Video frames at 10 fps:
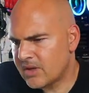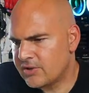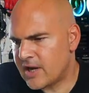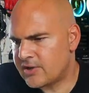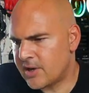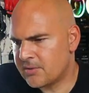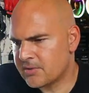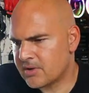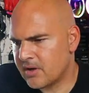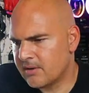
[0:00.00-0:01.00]
Jay
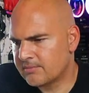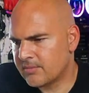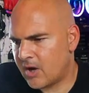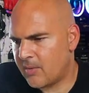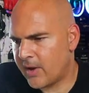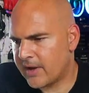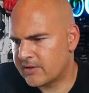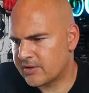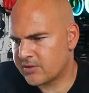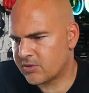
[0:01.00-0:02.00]
James, hi Mike,
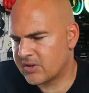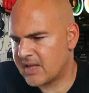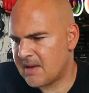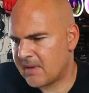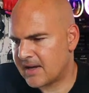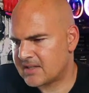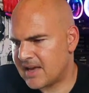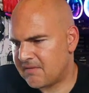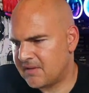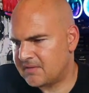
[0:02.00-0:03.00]
just ordered the GameMax
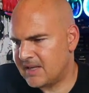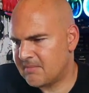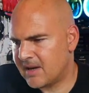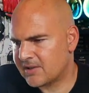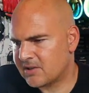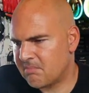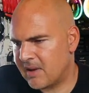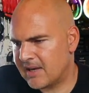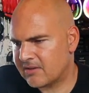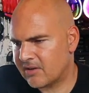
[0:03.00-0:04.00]
F15 mesh
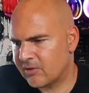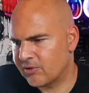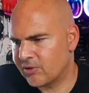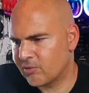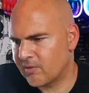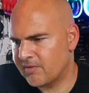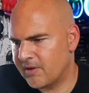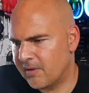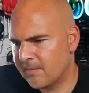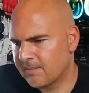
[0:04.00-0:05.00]
based on your
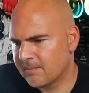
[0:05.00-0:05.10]
review.